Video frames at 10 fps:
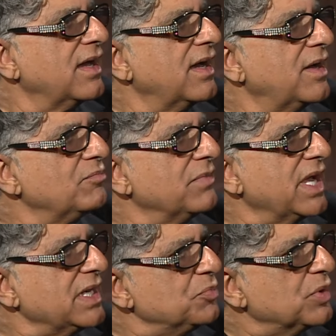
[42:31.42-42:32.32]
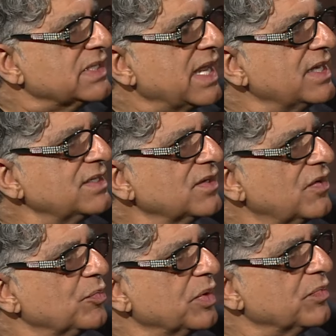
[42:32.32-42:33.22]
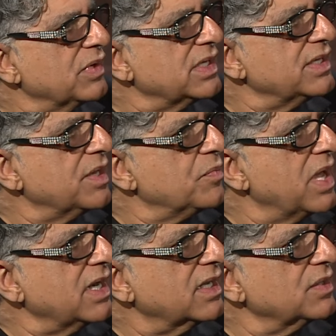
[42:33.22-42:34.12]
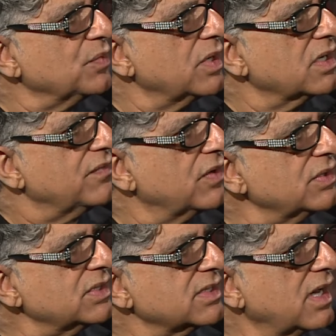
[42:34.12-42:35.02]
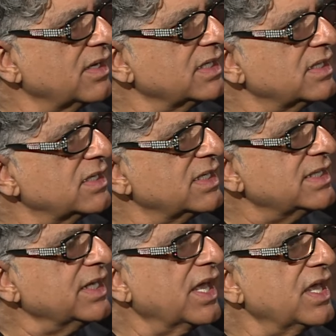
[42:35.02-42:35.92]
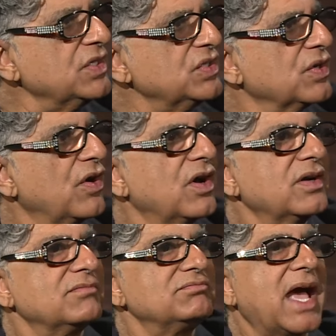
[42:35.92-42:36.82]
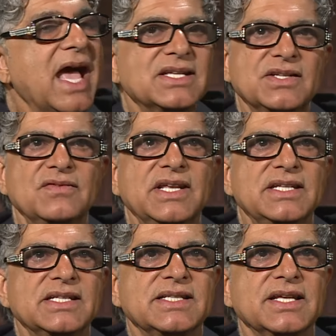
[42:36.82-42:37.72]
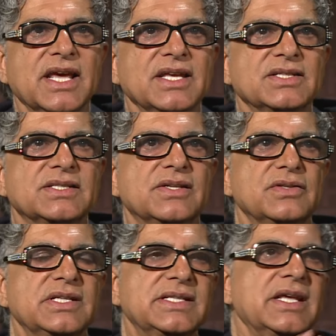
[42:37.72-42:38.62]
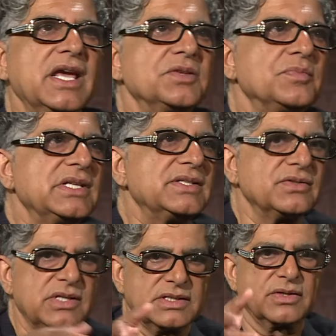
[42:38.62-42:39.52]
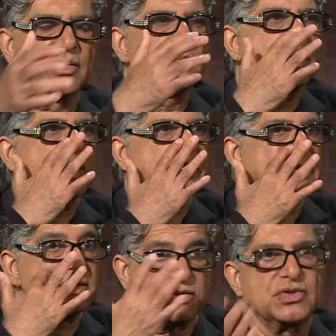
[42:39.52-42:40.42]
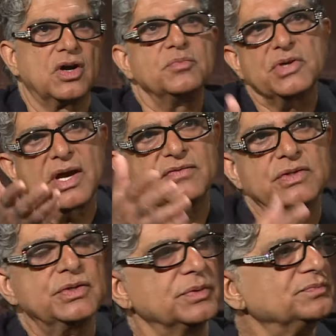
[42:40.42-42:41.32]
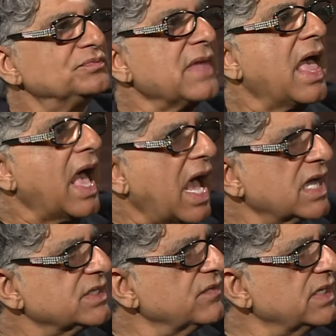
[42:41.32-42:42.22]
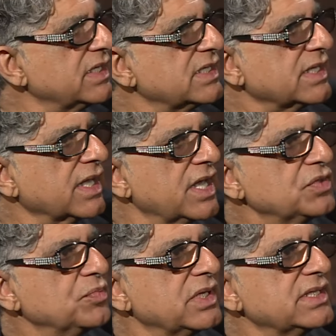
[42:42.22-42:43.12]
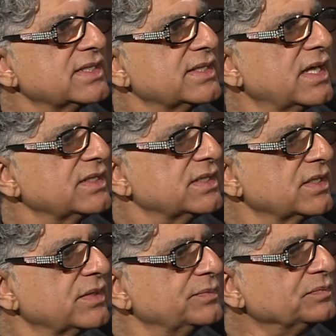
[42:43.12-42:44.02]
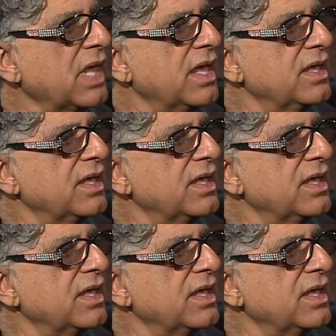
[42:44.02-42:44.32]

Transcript: 80% um, of people in the American workforce are either disengaged or actively disengaged. So disengaged means you just go because it's a job you have to do. Actively disengaged means that you,